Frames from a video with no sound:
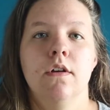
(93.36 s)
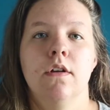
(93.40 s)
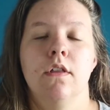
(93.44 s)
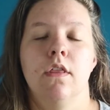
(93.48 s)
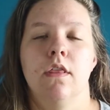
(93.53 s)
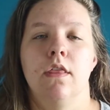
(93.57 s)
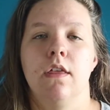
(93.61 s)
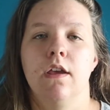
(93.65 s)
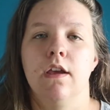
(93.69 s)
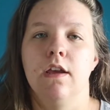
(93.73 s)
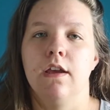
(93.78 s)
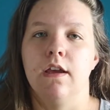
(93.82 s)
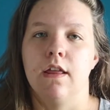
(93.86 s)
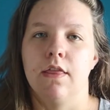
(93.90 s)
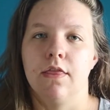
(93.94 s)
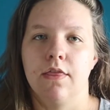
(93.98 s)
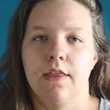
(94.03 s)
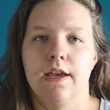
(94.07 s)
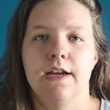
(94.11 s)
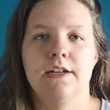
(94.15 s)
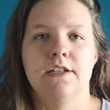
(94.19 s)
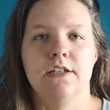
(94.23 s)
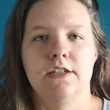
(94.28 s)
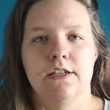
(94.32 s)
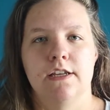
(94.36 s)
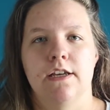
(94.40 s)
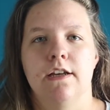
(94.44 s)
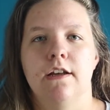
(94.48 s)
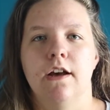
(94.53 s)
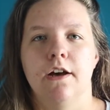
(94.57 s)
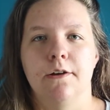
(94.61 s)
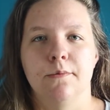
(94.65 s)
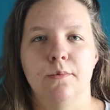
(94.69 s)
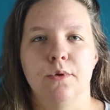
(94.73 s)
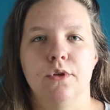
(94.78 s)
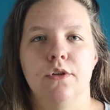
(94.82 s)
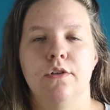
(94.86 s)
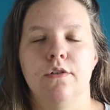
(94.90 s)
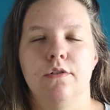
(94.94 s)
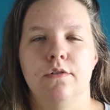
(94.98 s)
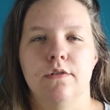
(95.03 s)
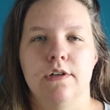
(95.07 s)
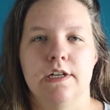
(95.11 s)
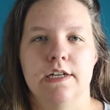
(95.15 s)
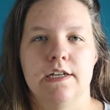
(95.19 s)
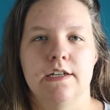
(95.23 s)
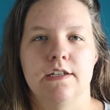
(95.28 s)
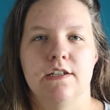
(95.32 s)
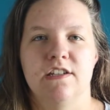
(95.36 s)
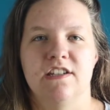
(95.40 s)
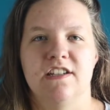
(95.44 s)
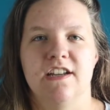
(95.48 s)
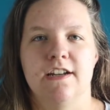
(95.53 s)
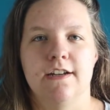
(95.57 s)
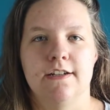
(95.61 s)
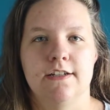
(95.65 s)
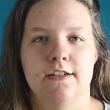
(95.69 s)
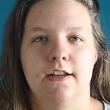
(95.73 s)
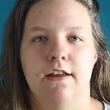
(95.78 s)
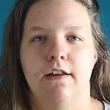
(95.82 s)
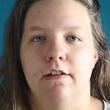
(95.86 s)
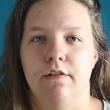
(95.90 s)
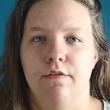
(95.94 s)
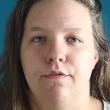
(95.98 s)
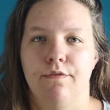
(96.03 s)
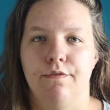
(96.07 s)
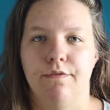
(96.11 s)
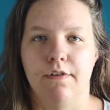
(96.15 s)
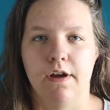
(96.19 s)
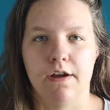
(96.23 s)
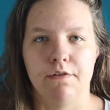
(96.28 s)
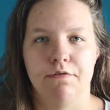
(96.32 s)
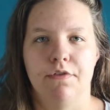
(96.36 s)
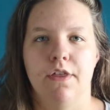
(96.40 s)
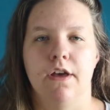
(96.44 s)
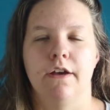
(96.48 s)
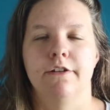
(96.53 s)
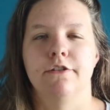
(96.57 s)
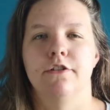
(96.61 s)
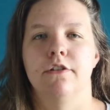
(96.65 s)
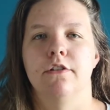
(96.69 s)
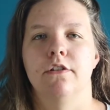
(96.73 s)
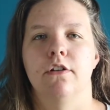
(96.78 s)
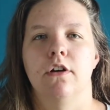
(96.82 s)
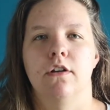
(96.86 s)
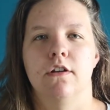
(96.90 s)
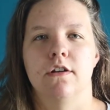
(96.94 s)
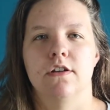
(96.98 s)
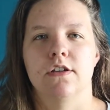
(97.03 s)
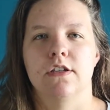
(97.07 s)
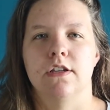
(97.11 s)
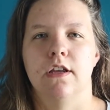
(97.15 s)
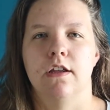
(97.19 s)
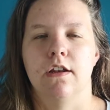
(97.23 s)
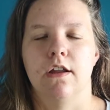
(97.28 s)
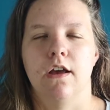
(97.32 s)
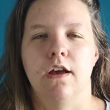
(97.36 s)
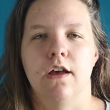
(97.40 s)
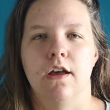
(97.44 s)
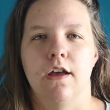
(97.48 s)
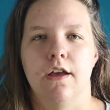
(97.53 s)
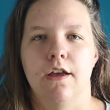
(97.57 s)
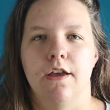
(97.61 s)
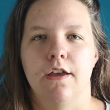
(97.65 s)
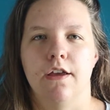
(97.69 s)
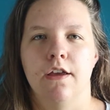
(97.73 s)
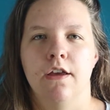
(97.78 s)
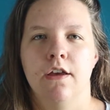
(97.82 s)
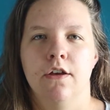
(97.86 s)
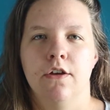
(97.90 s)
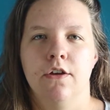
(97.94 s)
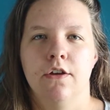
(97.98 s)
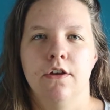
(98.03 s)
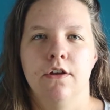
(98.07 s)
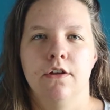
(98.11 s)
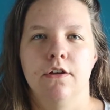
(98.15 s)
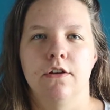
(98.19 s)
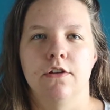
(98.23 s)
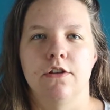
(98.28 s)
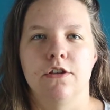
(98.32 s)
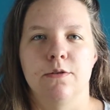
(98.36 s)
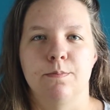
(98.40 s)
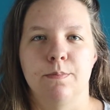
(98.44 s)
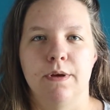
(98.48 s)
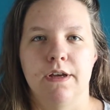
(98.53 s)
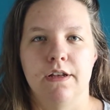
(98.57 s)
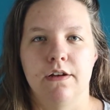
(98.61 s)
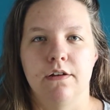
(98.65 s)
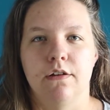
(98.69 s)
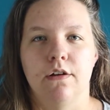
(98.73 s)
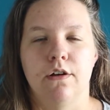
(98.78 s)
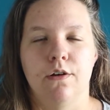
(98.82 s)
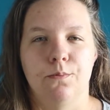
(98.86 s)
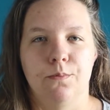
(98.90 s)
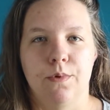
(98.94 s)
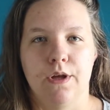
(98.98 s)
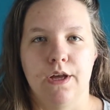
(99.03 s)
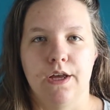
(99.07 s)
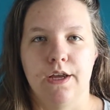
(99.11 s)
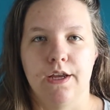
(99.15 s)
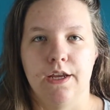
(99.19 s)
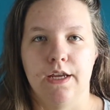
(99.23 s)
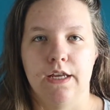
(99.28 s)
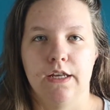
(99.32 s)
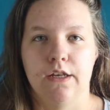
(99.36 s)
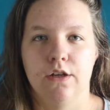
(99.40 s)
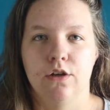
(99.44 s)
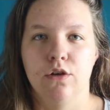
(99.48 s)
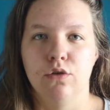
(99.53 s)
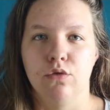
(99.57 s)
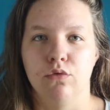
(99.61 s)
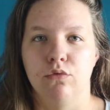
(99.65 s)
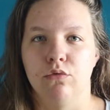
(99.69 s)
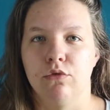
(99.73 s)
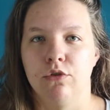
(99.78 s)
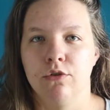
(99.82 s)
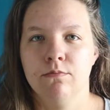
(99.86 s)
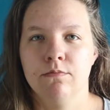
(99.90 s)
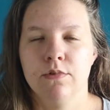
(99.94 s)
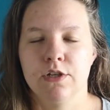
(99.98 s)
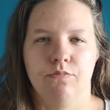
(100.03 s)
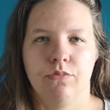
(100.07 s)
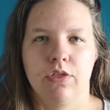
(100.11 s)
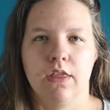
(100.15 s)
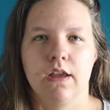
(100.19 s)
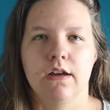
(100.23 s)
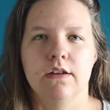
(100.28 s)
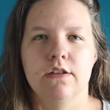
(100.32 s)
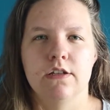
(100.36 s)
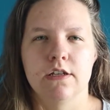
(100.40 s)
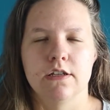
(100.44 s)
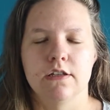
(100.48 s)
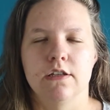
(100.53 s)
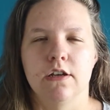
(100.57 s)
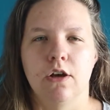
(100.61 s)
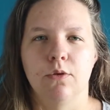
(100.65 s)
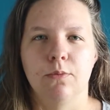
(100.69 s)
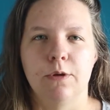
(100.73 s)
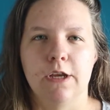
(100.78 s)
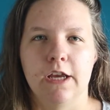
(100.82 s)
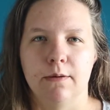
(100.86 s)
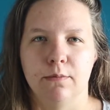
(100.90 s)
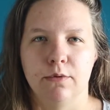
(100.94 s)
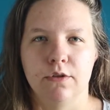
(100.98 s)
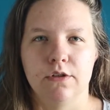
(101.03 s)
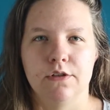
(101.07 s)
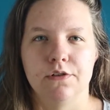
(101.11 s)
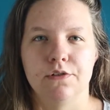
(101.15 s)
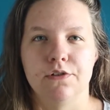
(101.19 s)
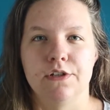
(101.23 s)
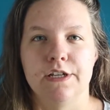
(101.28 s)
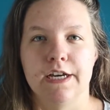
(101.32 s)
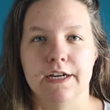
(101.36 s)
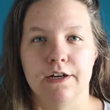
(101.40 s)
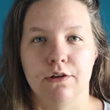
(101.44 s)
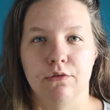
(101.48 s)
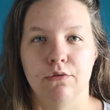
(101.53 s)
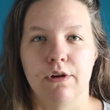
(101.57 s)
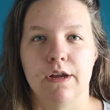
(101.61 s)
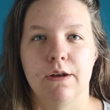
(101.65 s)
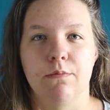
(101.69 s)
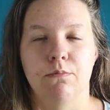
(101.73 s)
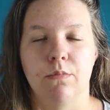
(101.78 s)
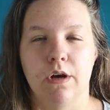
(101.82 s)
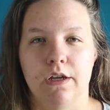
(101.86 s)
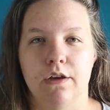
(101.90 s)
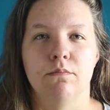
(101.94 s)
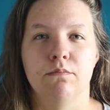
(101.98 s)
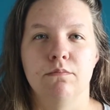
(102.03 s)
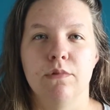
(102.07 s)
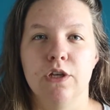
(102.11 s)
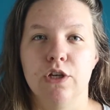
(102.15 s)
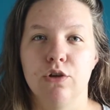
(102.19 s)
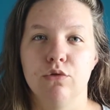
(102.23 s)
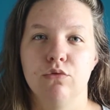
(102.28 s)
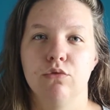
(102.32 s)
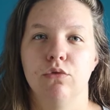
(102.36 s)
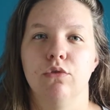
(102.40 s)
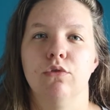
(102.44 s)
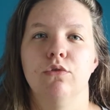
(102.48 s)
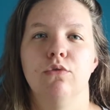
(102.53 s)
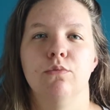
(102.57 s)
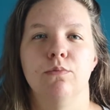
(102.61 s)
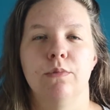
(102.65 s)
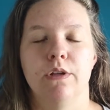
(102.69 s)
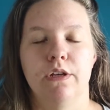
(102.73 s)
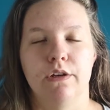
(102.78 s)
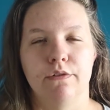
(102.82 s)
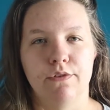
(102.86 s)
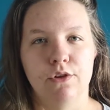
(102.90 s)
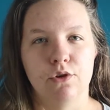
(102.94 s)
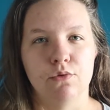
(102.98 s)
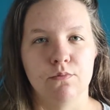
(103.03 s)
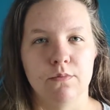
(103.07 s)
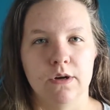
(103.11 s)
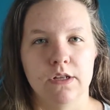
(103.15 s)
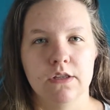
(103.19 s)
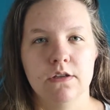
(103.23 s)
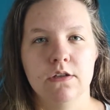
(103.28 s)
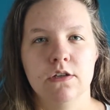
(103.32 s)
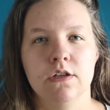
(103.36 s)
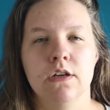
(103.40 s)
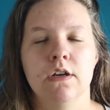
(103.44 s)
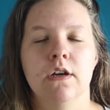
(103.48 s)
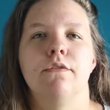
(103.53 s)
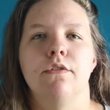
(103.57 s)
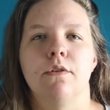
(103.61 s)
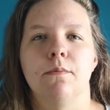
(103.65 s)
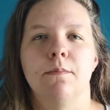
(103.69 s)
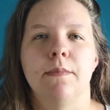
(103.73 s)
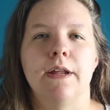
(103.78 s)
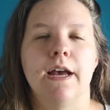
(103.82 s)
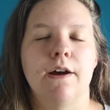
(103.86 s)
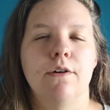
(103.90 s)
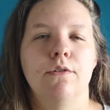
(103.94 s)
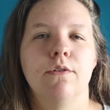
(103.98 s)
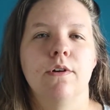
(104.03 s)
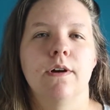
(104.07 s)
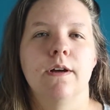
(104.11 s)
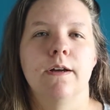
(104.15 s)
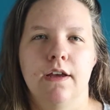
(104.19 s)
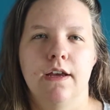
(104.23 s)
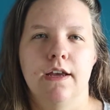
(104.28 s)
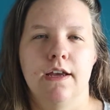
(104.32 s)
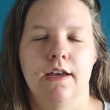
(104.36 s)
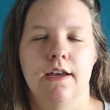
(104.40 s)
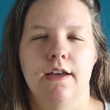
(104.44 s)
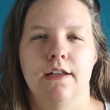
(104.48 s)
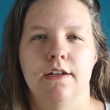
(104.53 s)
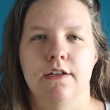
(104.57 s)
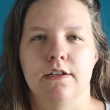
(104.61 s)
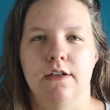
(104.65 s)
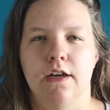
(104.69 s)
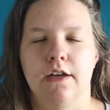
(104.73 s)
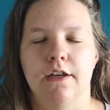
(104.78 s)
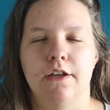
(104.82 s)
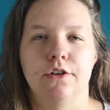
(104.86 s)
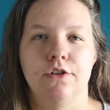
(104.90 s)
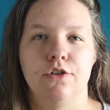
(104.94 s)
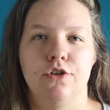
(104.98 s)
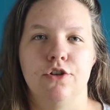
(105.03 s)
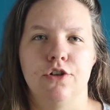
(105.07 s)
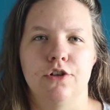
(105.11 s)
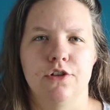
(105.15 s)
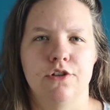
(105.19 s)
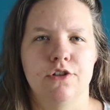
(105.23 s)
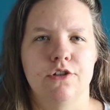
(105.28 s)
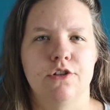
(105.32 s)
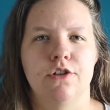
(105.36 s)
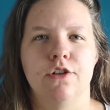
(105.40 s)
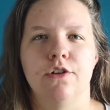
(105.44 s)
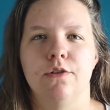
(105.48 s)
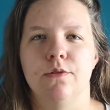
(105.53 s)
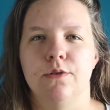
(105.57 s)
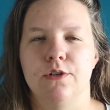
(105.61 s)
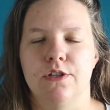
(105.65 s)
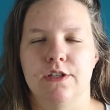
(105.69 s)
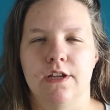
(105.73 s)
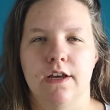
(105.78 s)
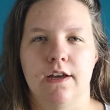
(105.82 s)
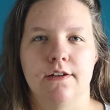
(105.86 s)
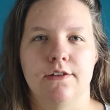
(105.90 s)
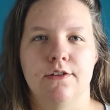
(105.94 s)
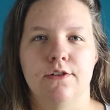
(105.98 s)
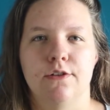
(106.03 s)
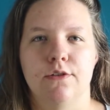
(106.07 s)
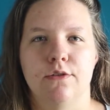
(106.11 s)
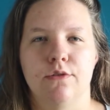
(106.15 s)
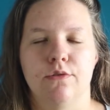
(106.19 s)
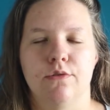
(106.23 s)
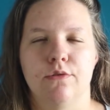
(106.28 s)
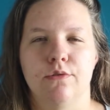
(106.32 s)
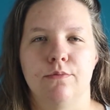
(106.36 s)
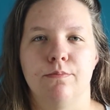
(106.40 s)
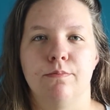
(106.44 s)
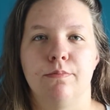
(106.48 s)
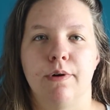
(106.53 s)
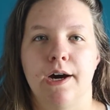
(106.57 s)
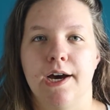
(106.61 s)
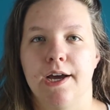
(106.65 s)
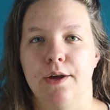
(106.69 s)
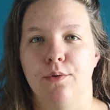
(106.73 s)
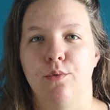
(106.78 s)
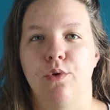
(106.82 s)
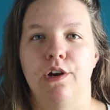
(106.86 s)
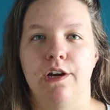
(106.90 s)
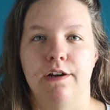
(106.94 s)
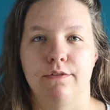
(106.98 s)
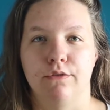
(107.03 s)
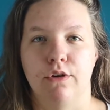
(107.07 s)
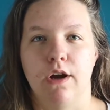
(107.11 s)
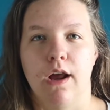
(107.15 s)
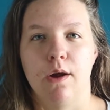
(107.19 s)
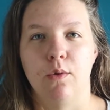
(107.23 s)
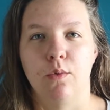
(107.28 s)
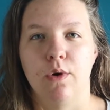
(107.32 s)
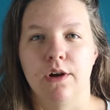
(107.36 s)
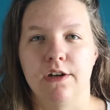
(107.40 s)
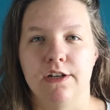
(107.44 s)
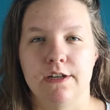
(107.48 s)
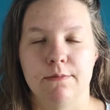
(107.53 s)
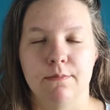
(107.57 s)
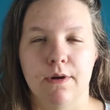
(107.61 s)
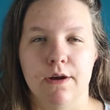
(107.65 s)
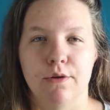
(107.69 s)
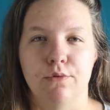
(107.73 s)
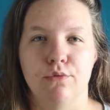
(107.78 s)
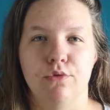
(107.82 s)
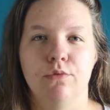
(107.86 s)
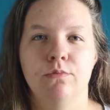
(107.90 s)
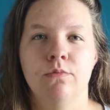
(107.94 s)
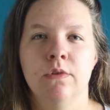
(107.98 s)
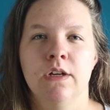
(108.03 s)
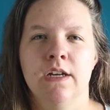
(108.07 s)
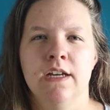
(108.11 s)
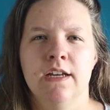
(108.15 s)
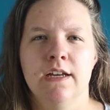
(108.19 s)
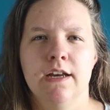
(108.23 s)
The next thing I would do is set aside $5,000 that I could spend on my new room, since I'll be able to decorate my new room in a few months from now, and I could just use that to buy whatever I want in my room.